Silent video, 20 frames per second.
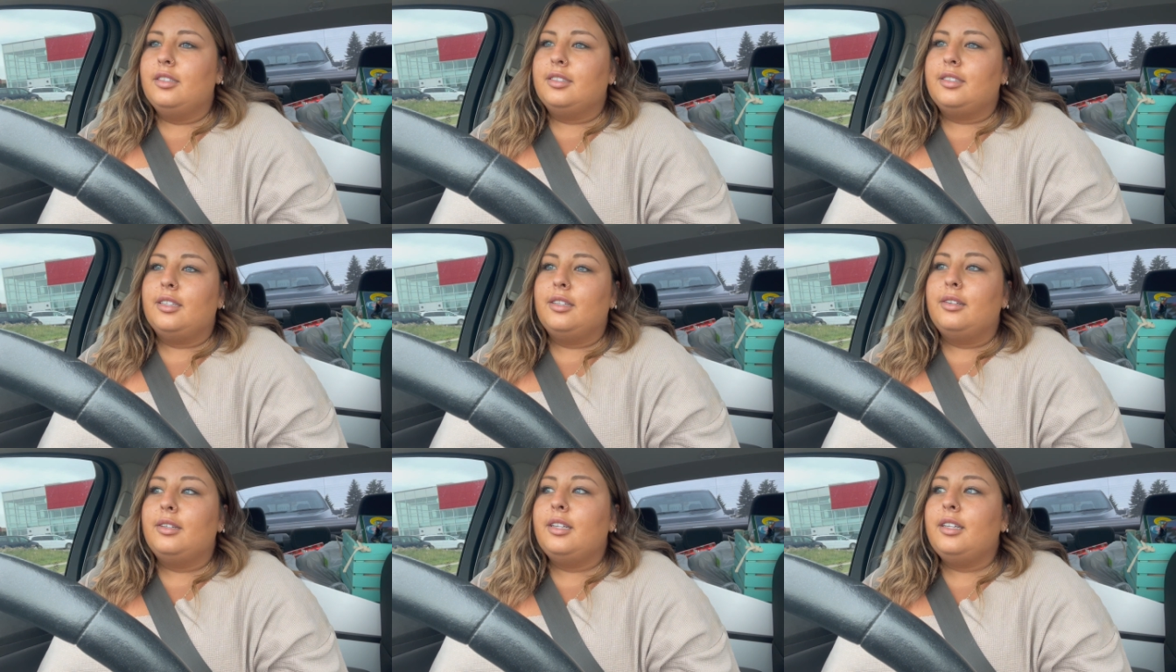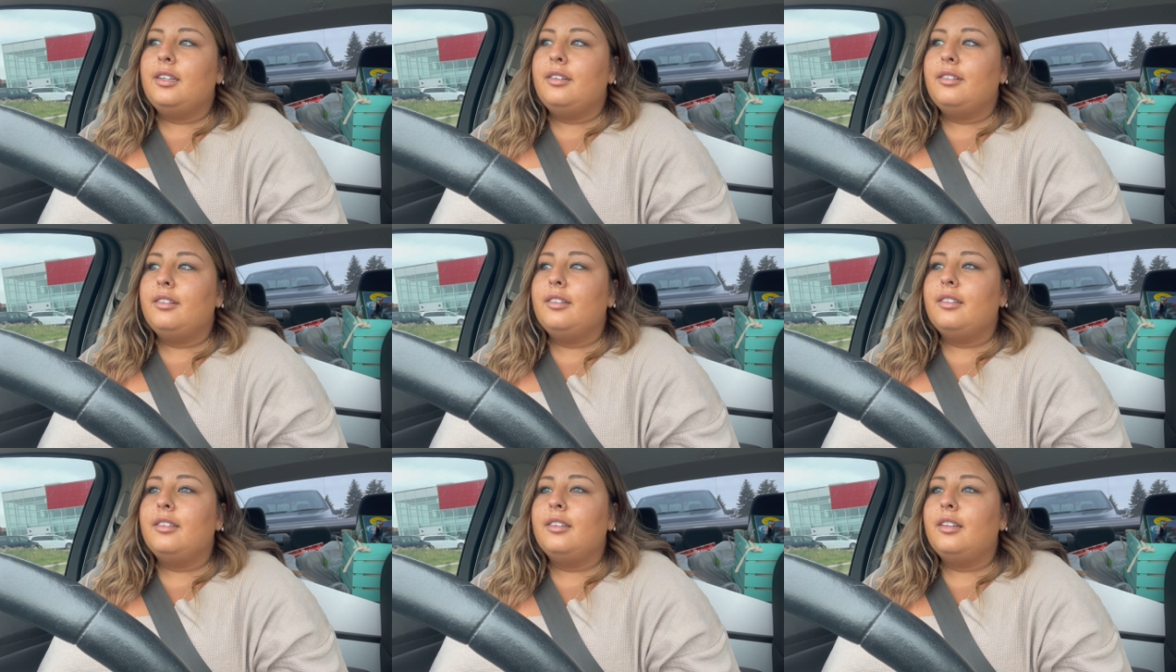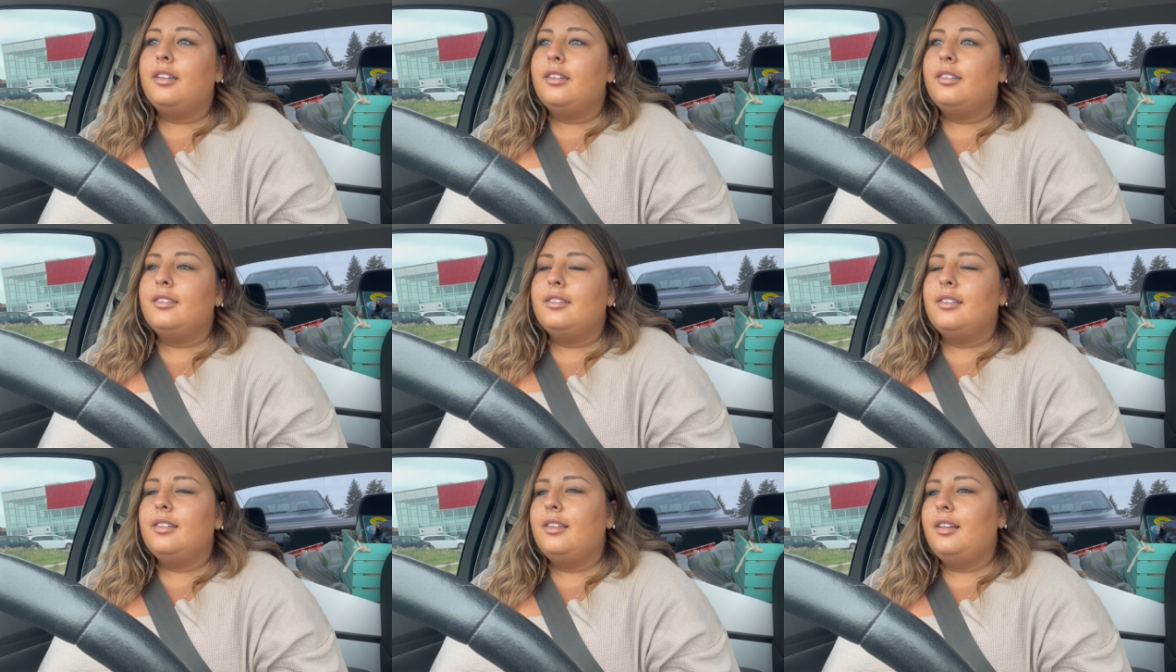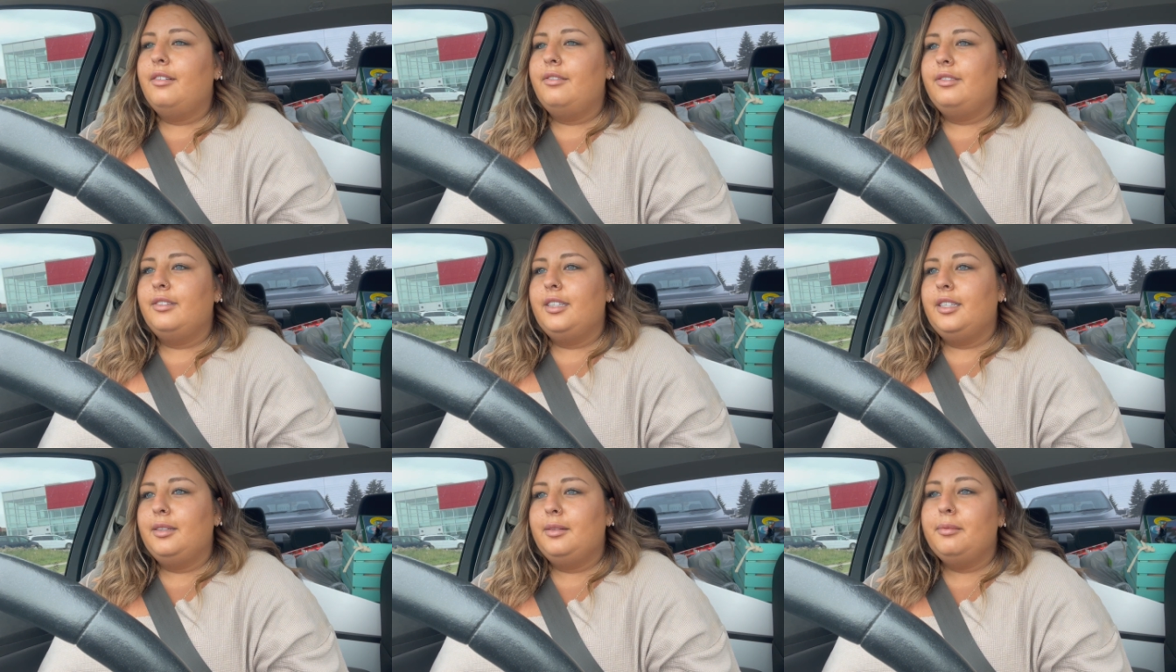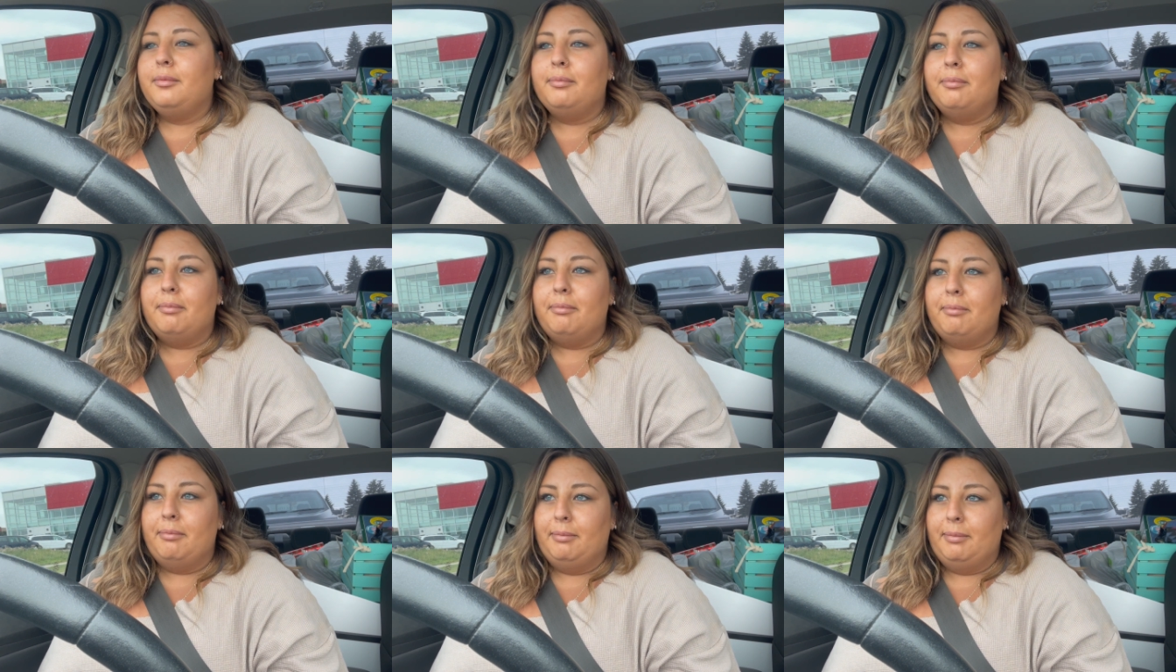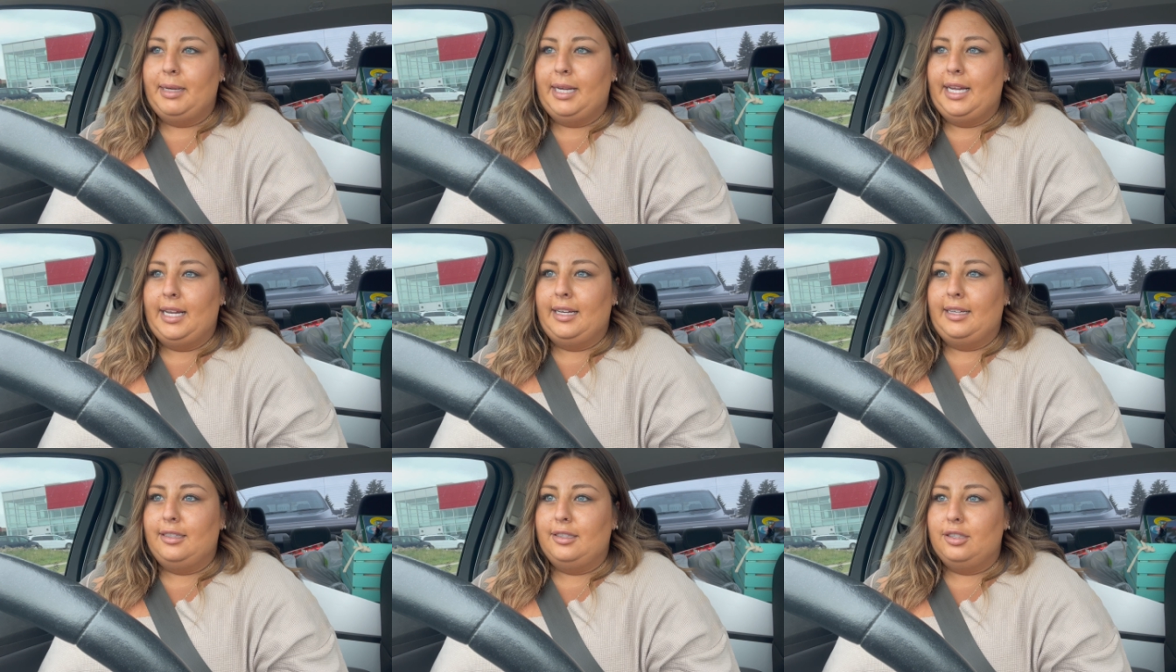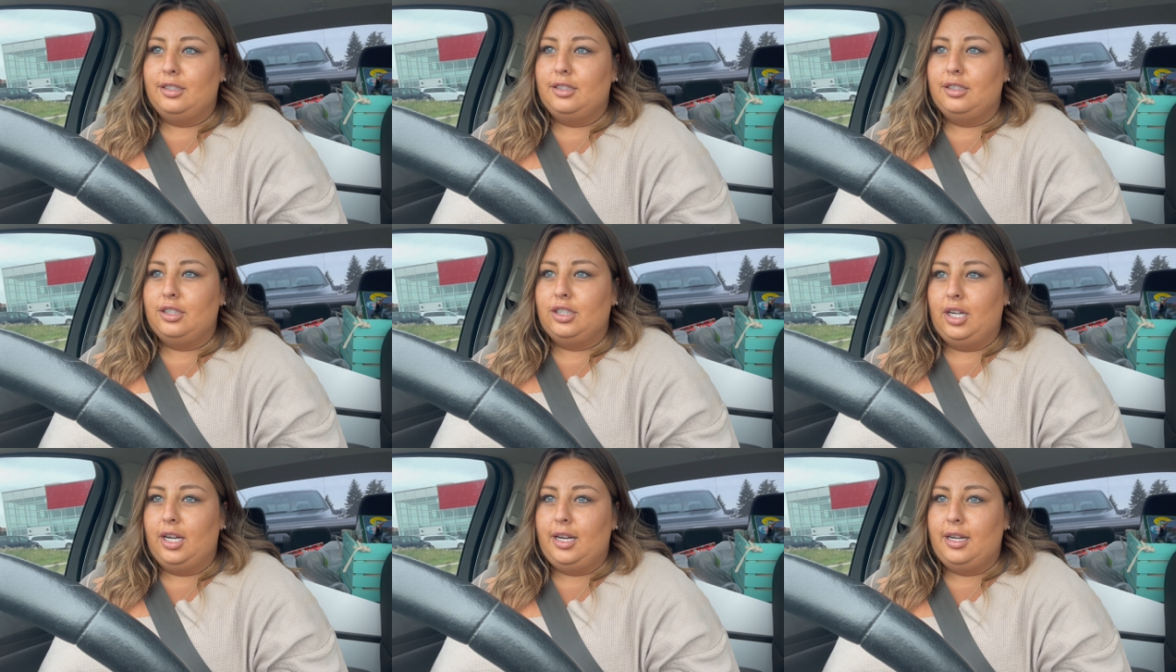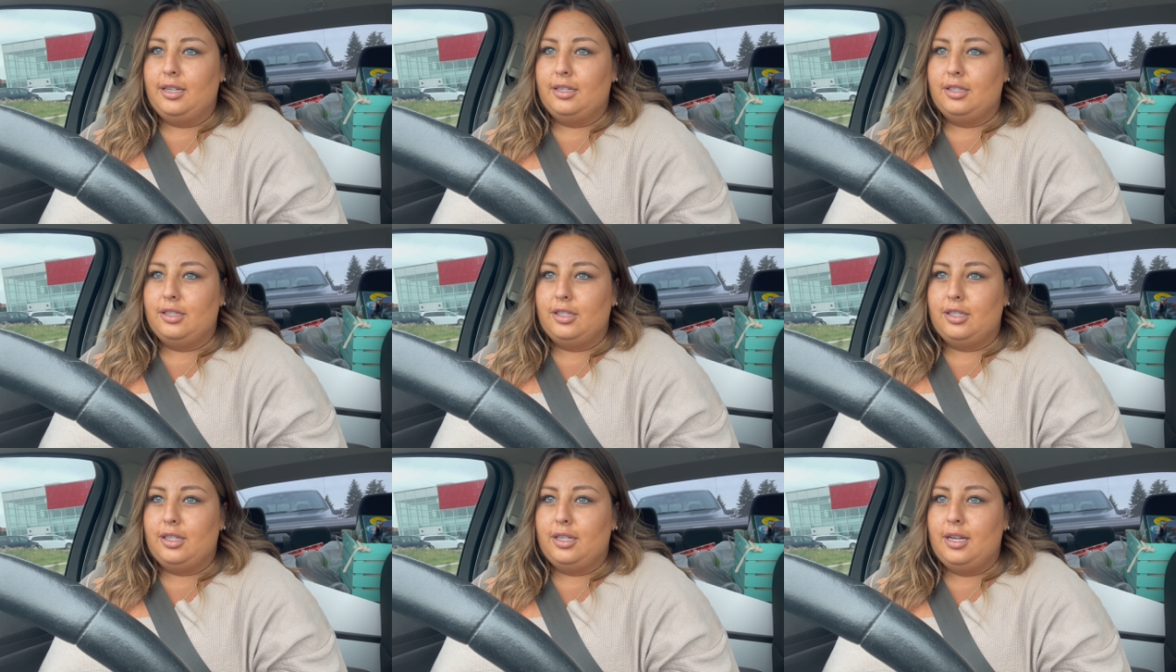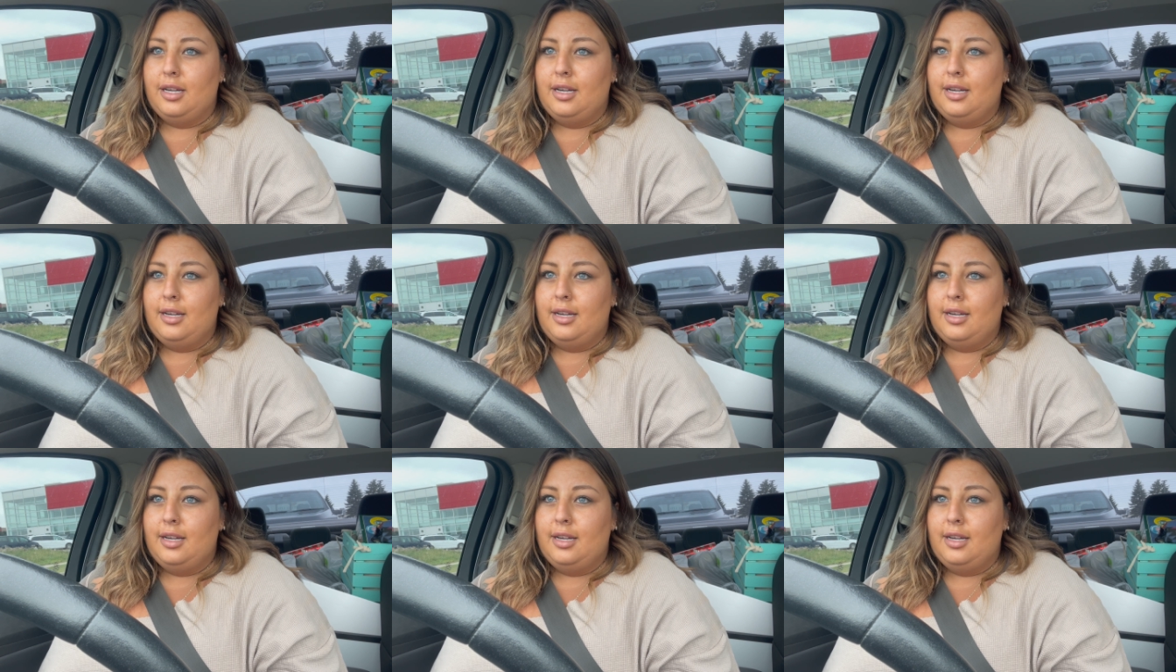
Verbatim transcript: So he, this lovely man, changed